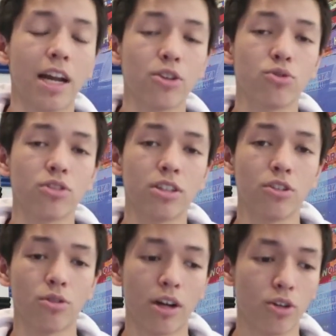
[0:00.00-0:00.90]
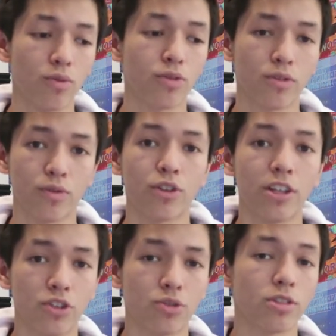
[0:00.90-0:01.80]
I usually, you know, I go for
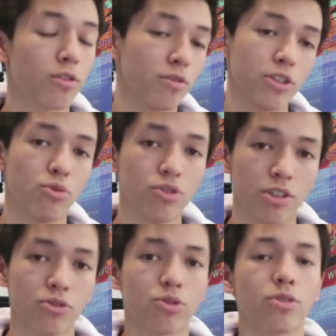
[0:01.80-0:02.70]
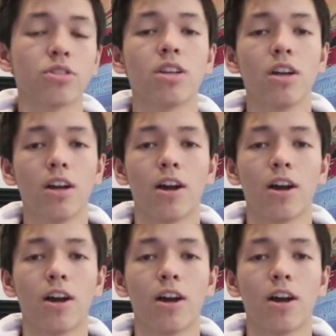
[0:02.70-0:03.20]
niche stores. I don't really do general stores